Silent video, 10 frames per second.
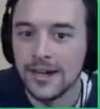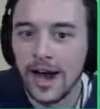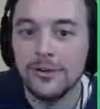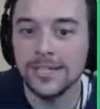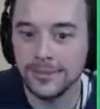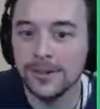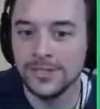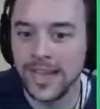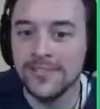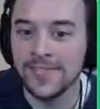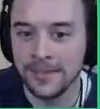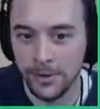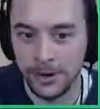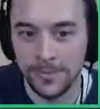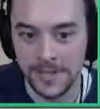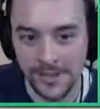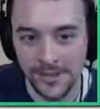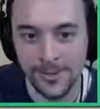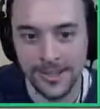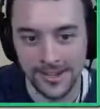Oh, it is most definitely broke, but the only
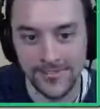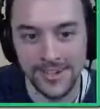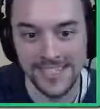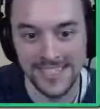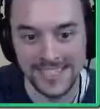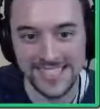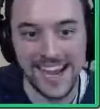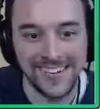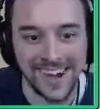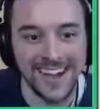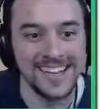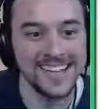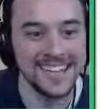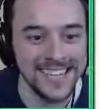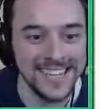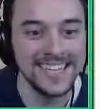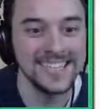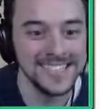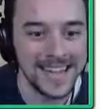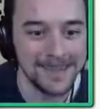one that can fix it is Sakurai, and he
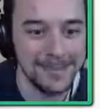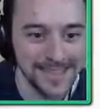is not catching